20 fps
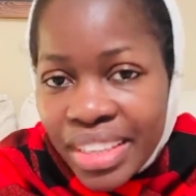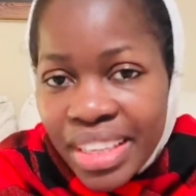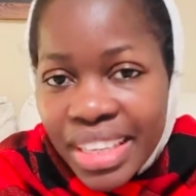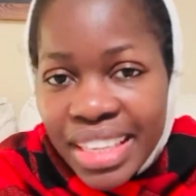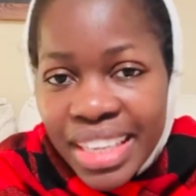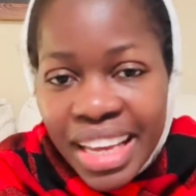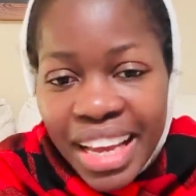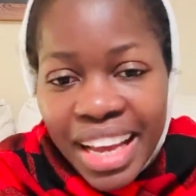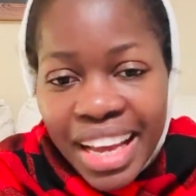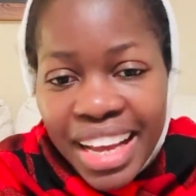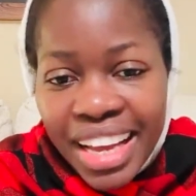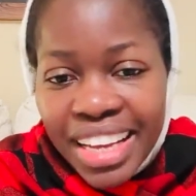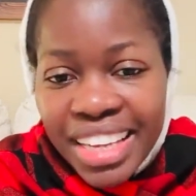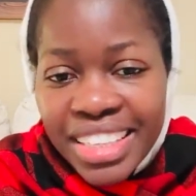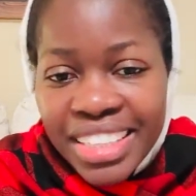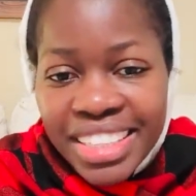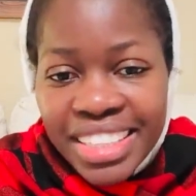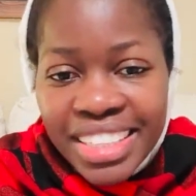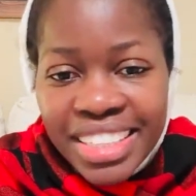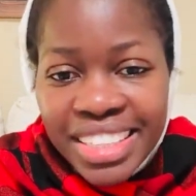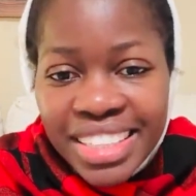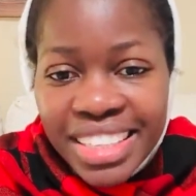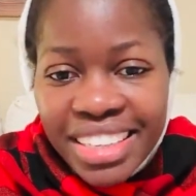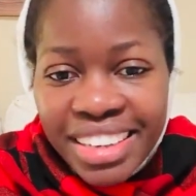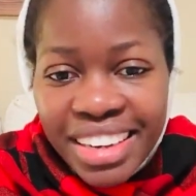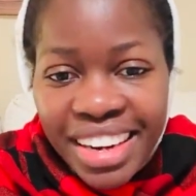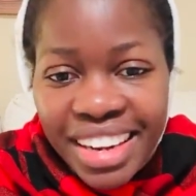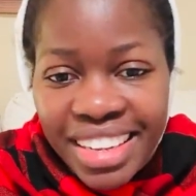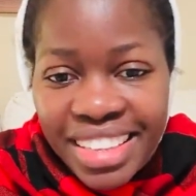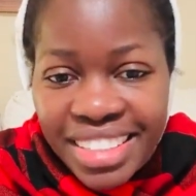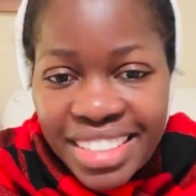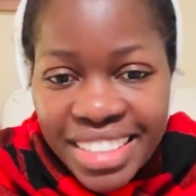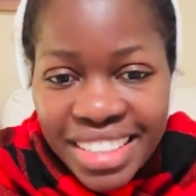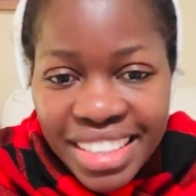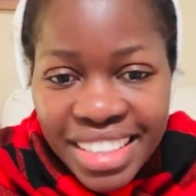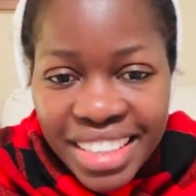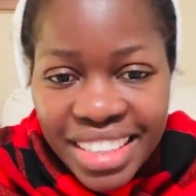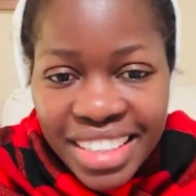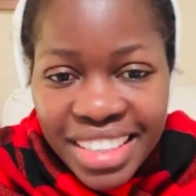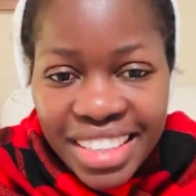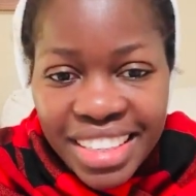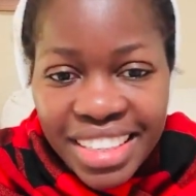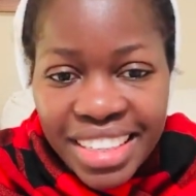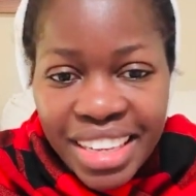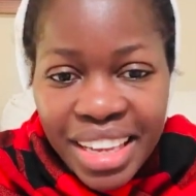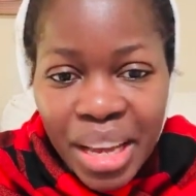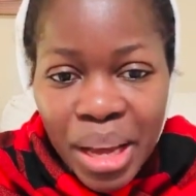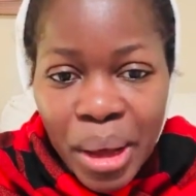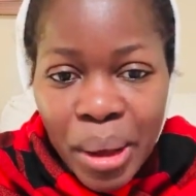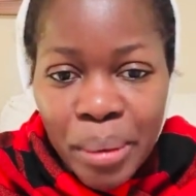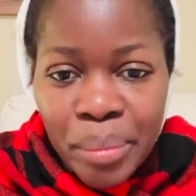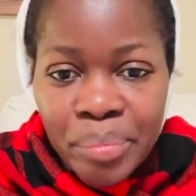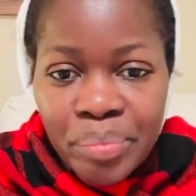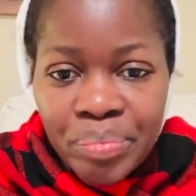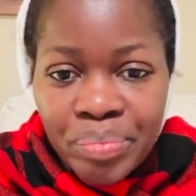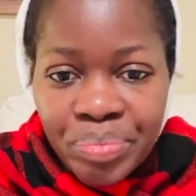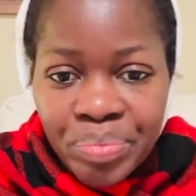Yeah, just crazy. Yeah.